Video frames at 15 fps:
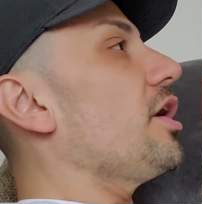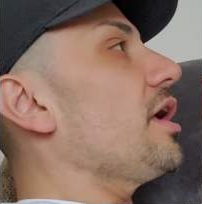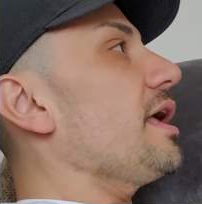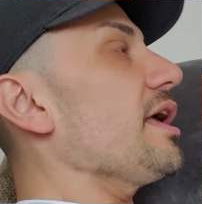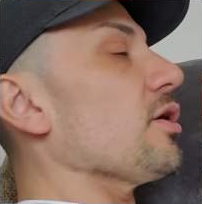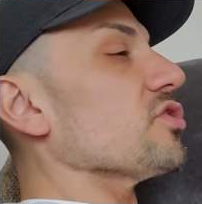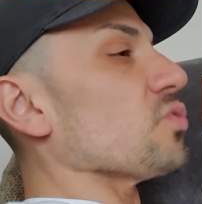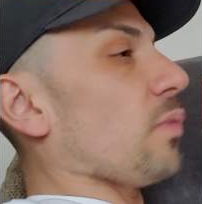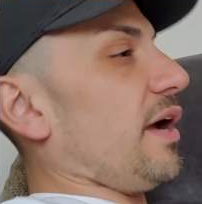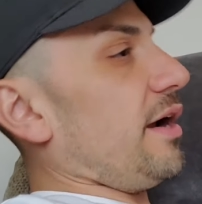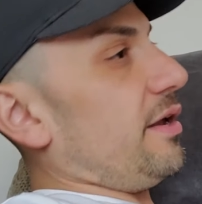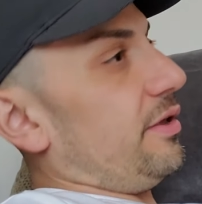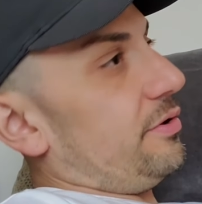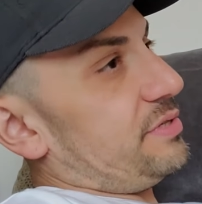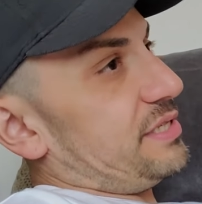He goes, where do
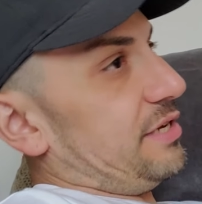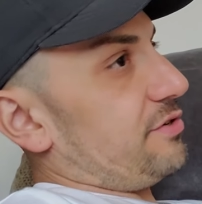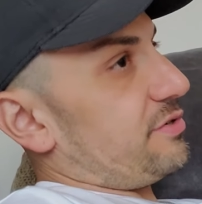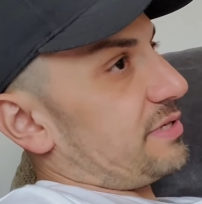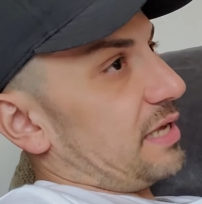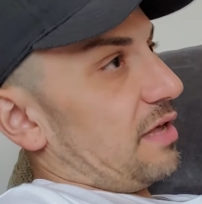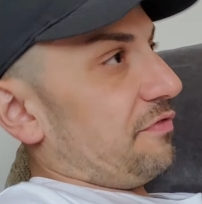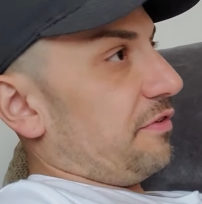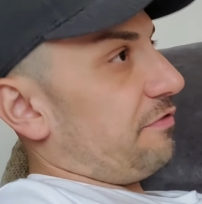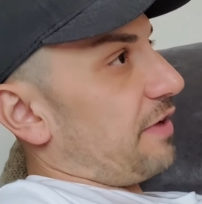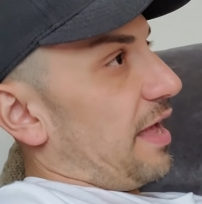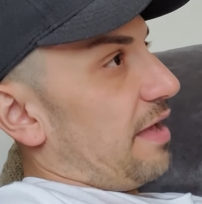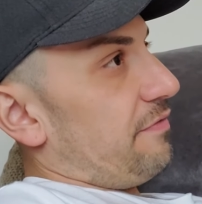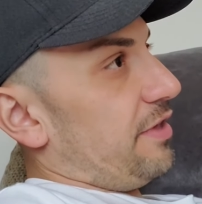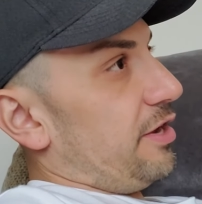you see yourself in
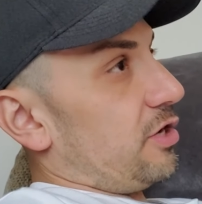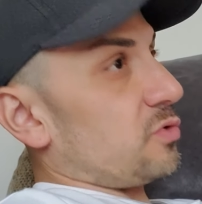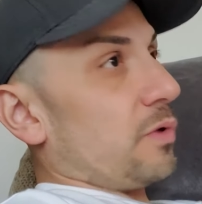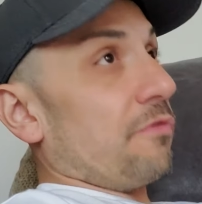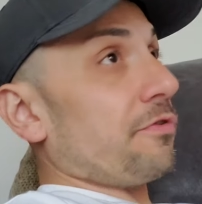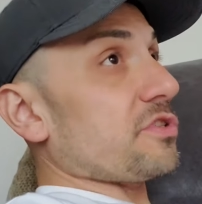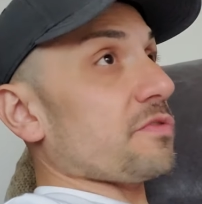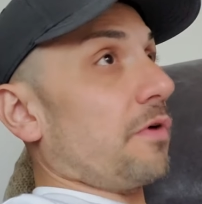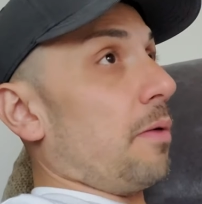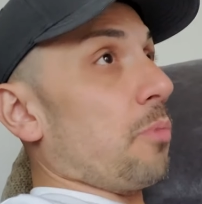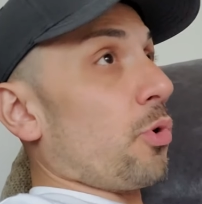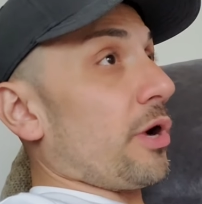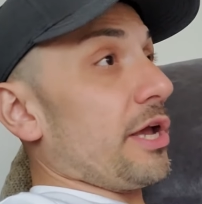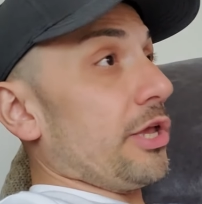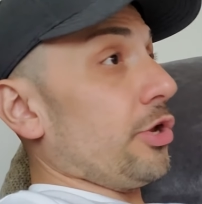5 years? Well, first of all,
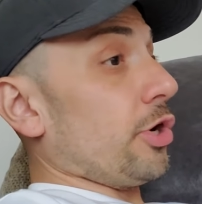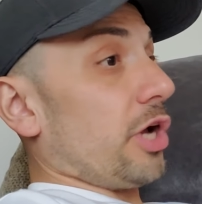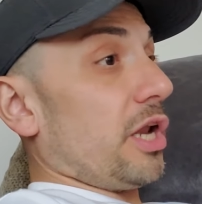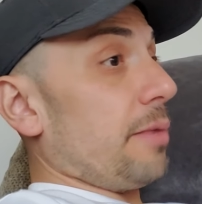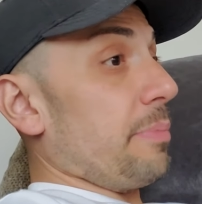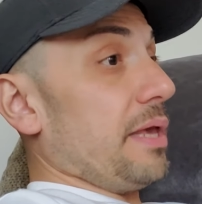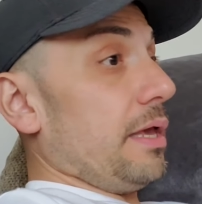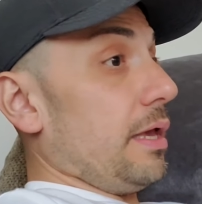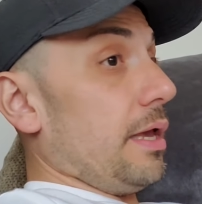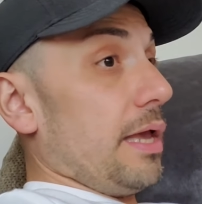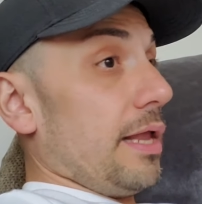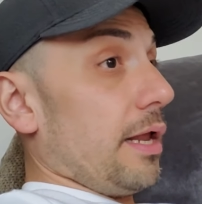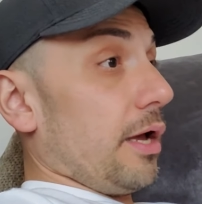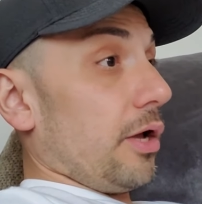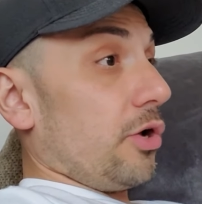Maury, you're going to be
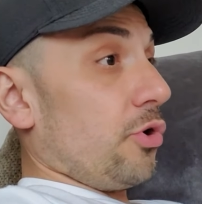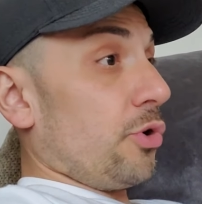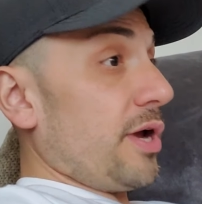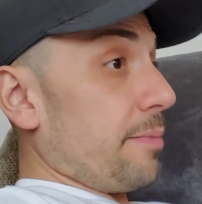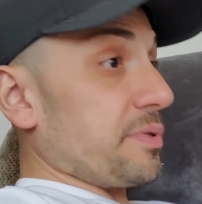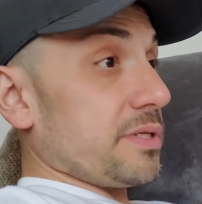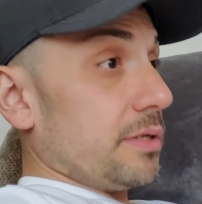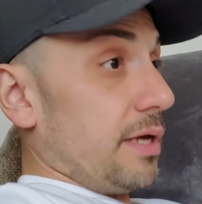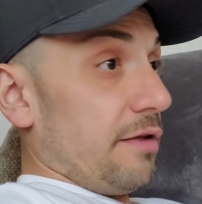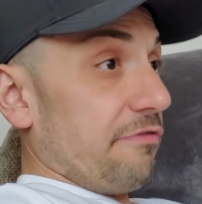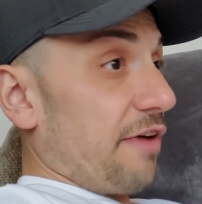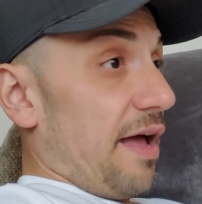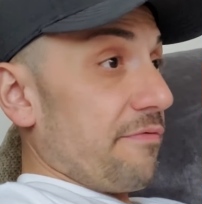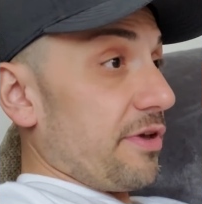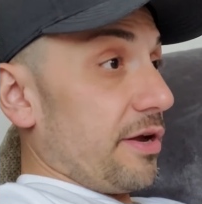in a crypt in
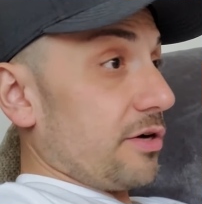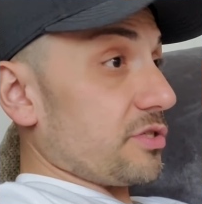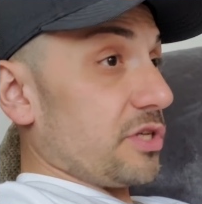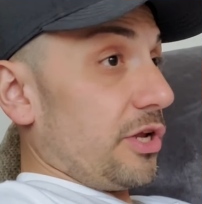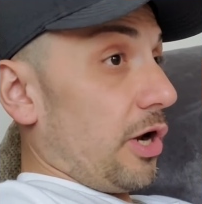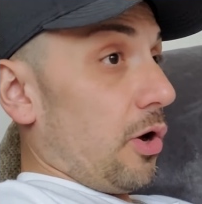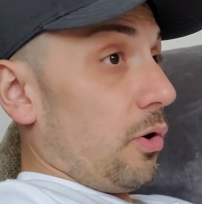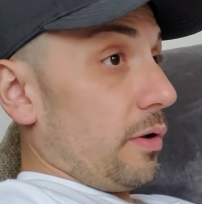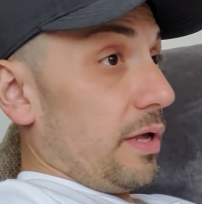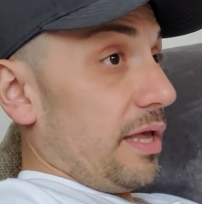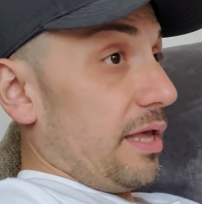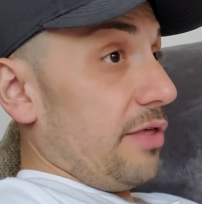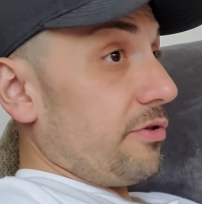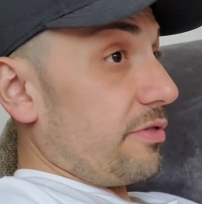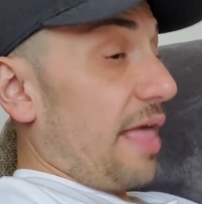5 years.
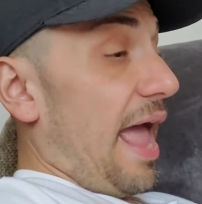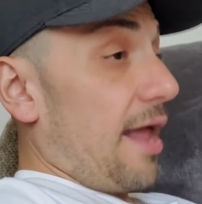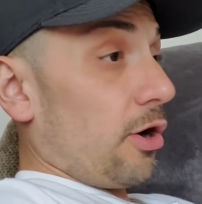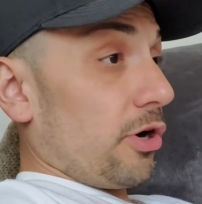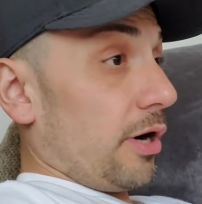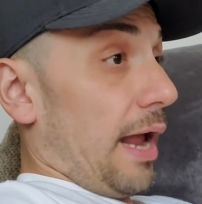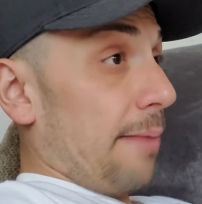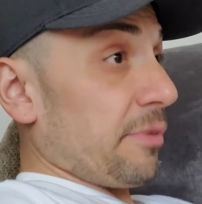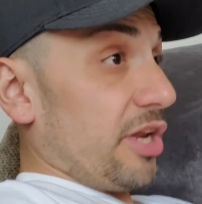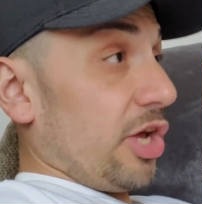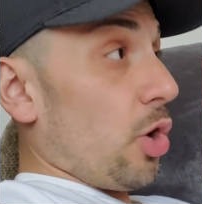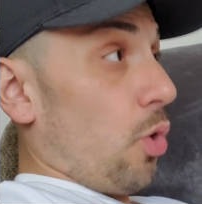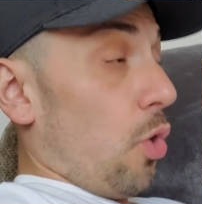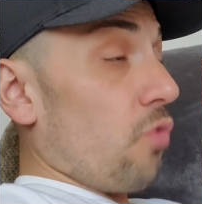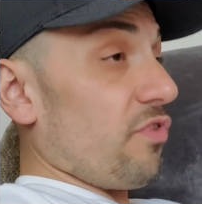Either that or I'm going to
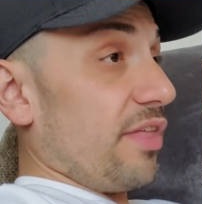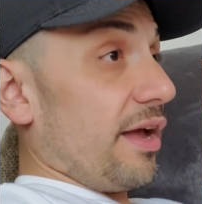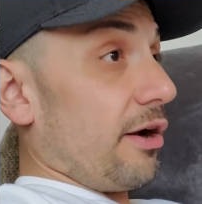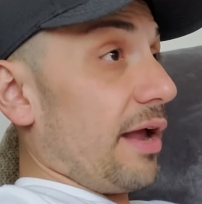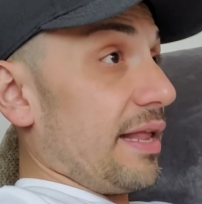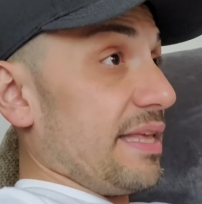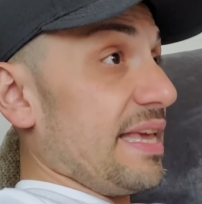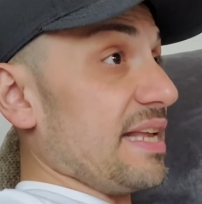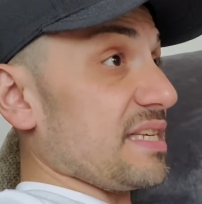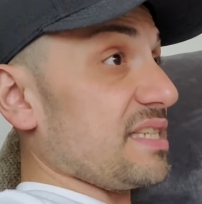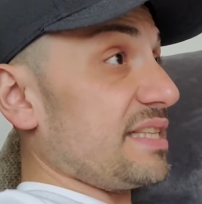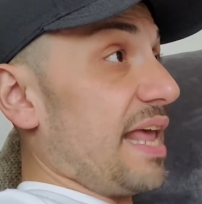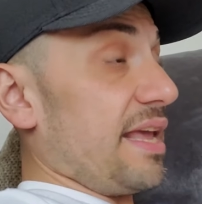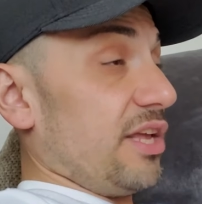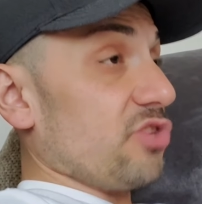go over there and get a
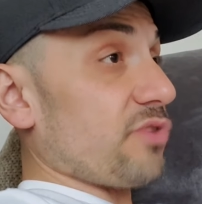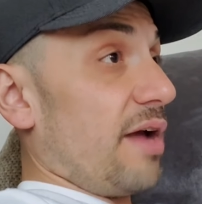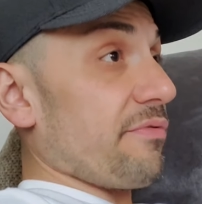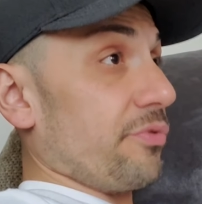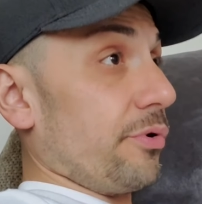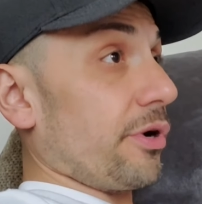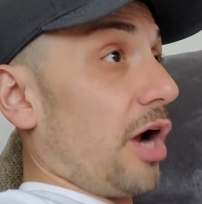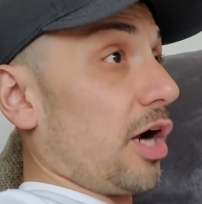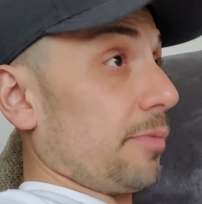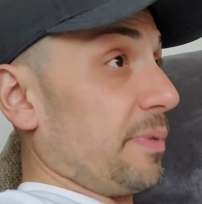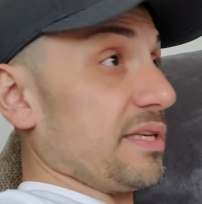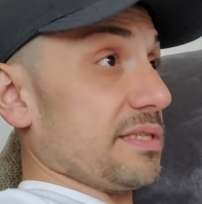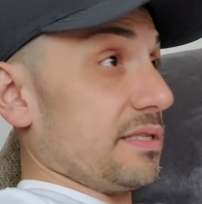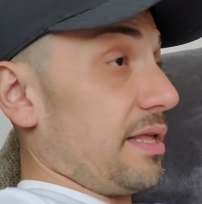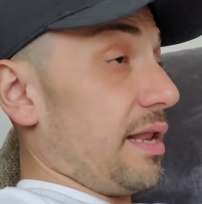stake and drive it through your heart,
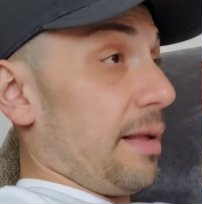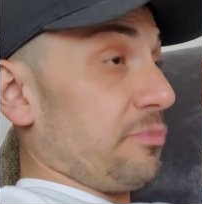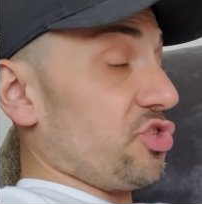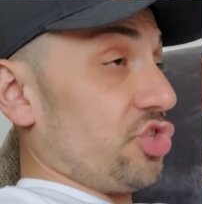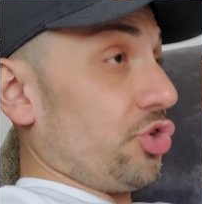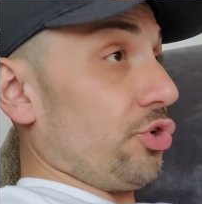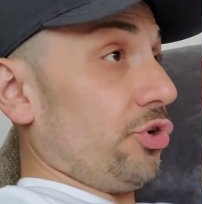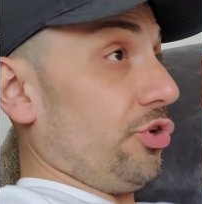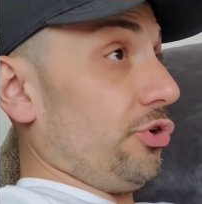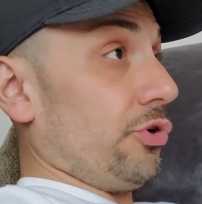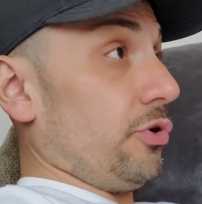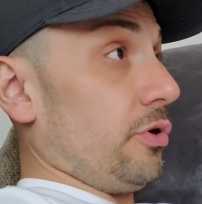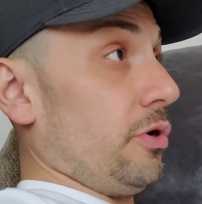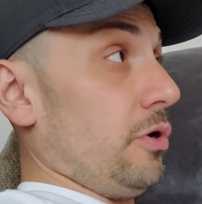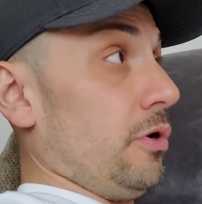because then I'm sure you're
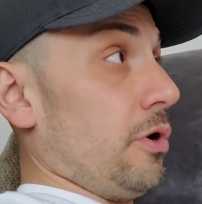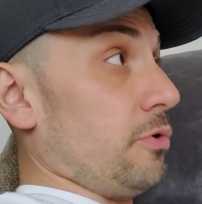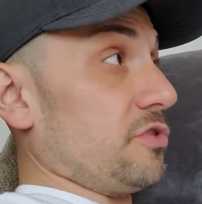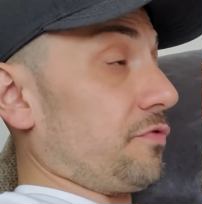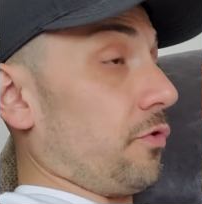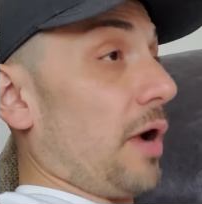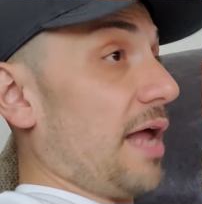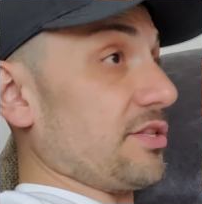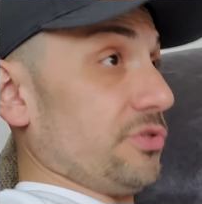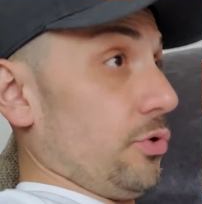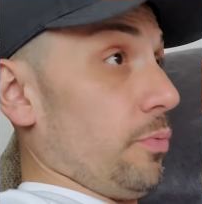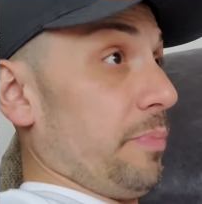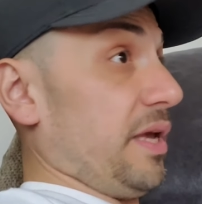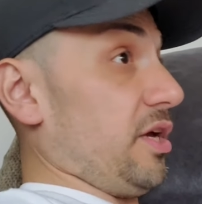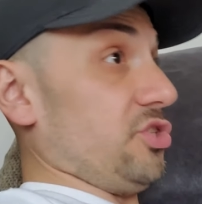
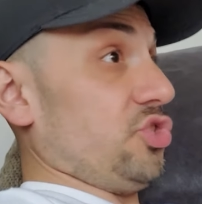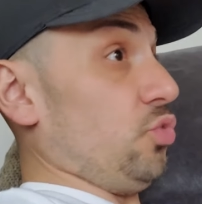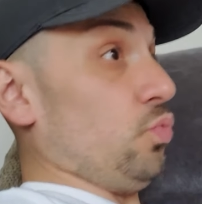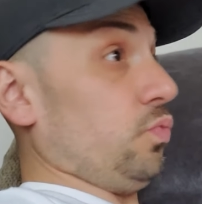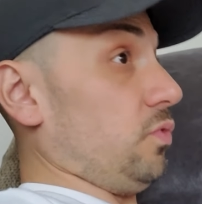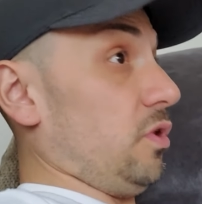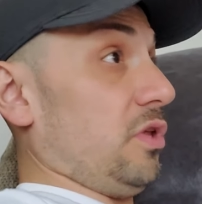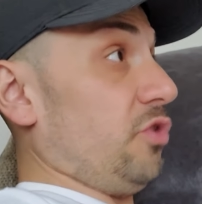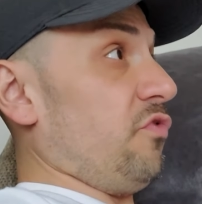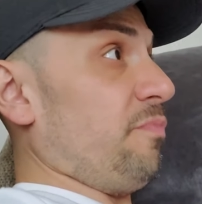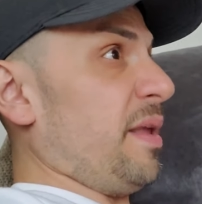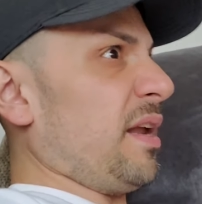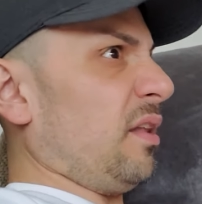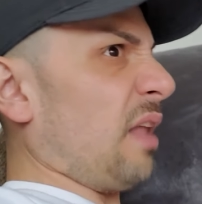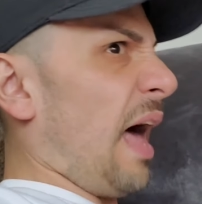Nosferatu, because you've
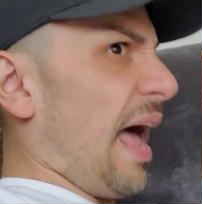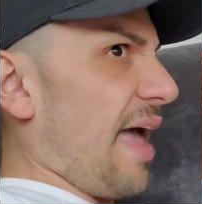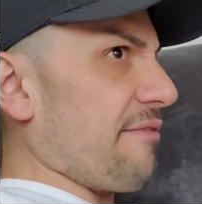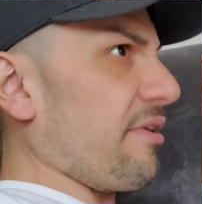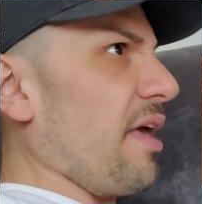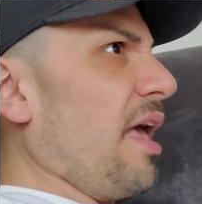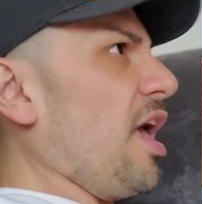been alive.